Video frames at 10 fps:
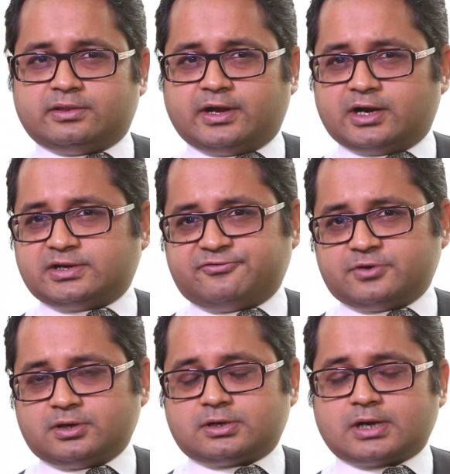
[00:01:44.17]
There are
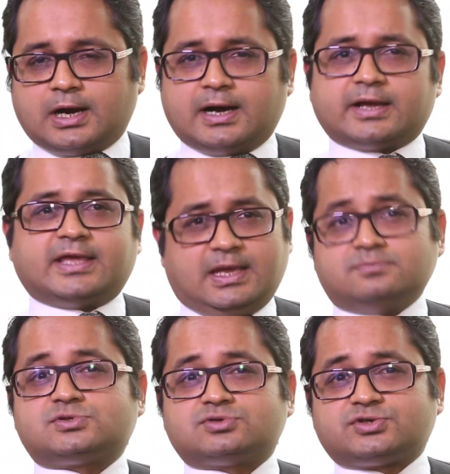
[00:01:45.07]
different
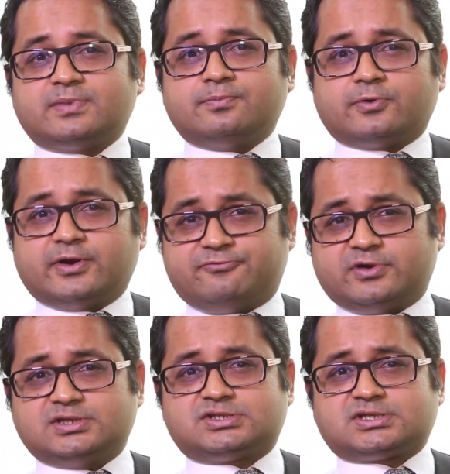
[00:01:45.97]
games which have been put in. For
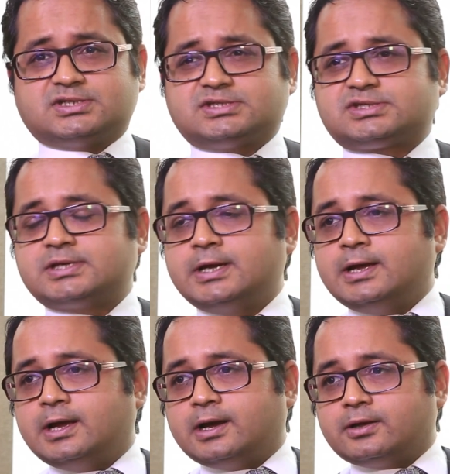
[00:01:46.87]
instance,
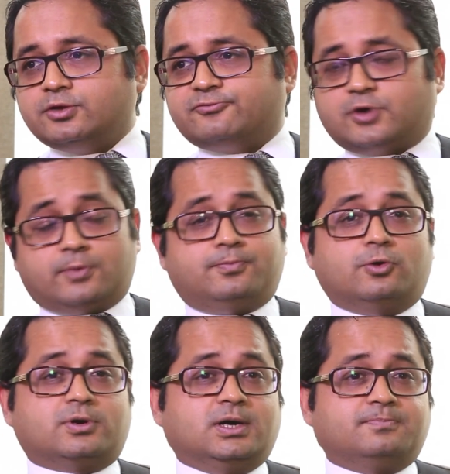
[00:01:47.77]
you've got
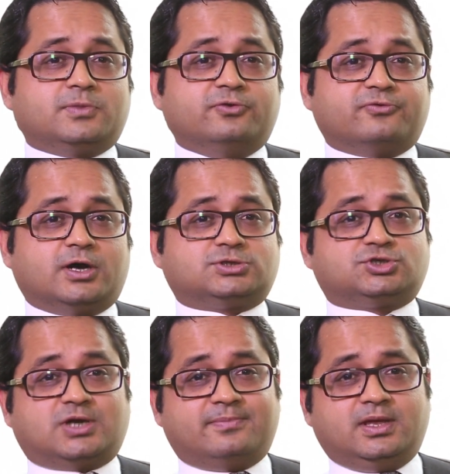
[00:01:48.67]
poker, you've got
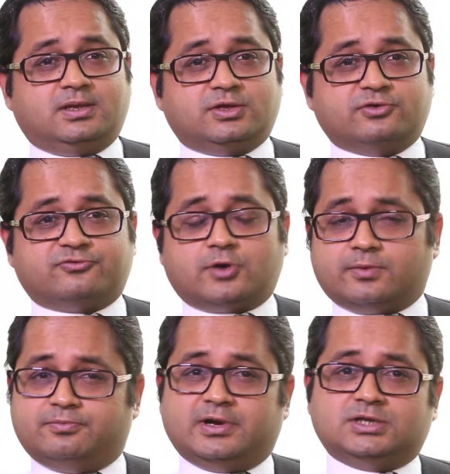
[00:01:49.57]
rummy, you've
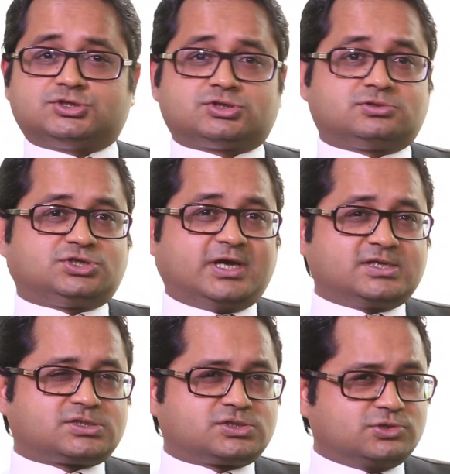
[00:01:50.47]
got bridge,
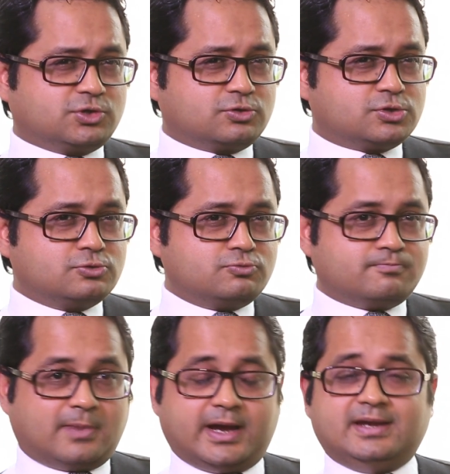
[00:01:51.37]
chess, sudoku,
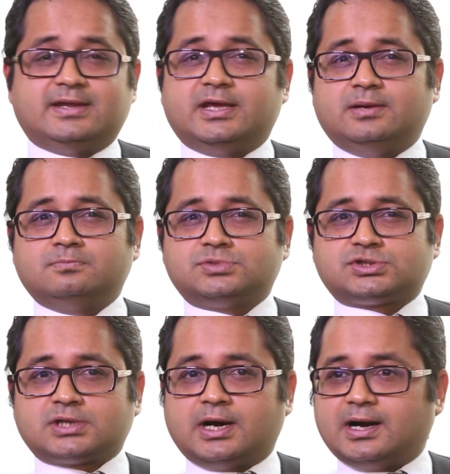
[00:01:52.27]
mind
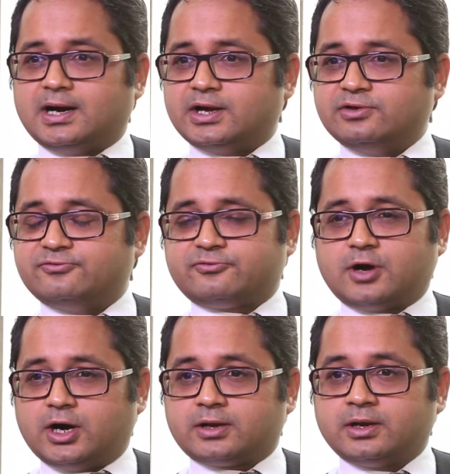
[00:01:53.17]
games, you've
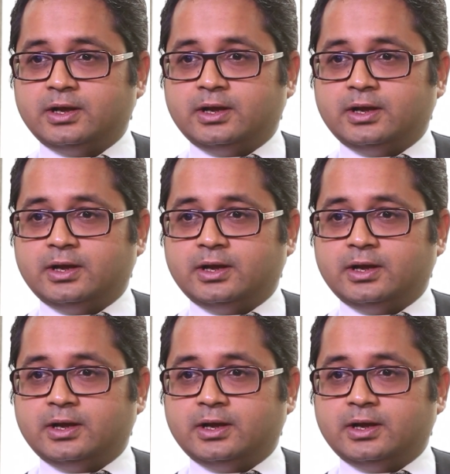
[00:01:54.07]
got